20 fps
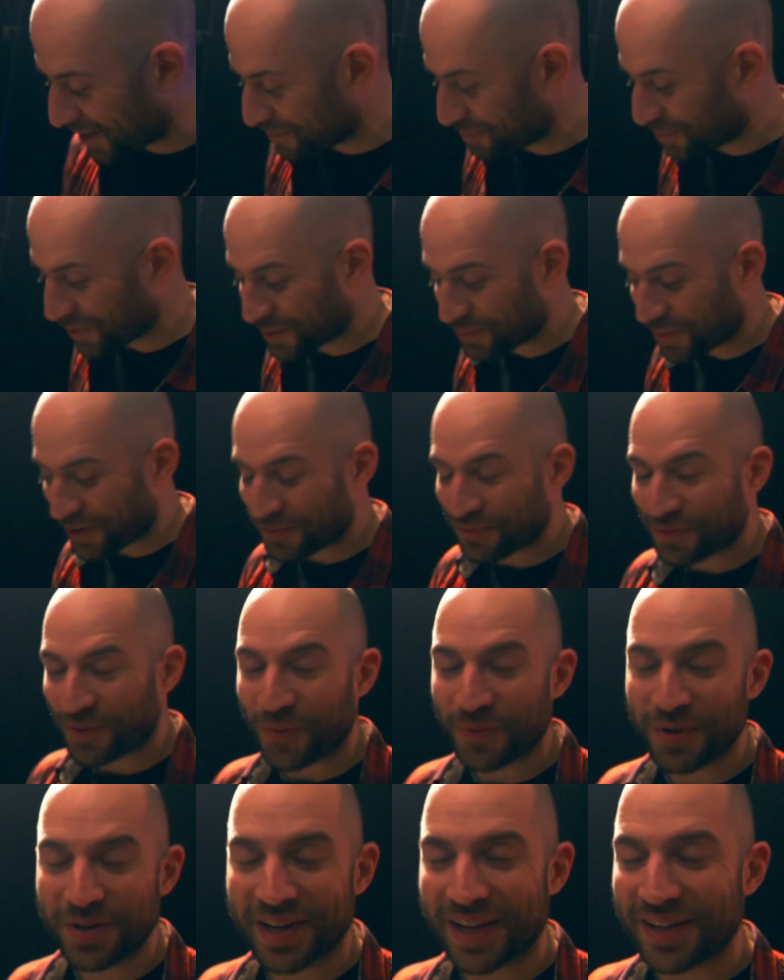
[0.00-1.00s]
can plug my
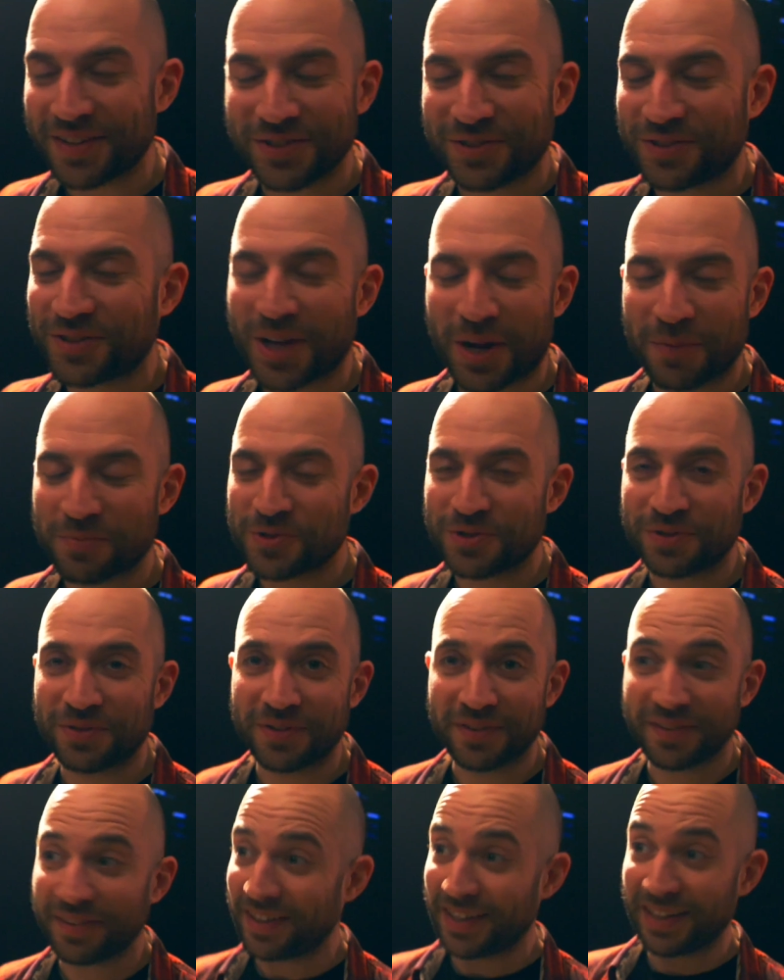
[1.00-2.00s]
phone in and just capture
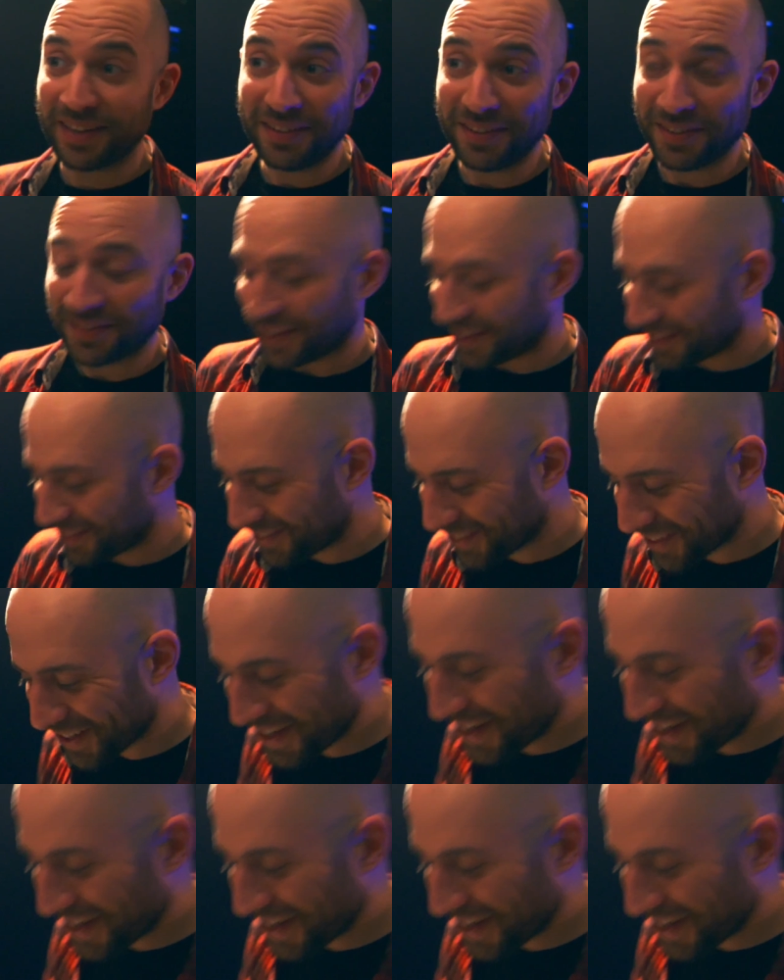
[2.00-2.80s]
the internet.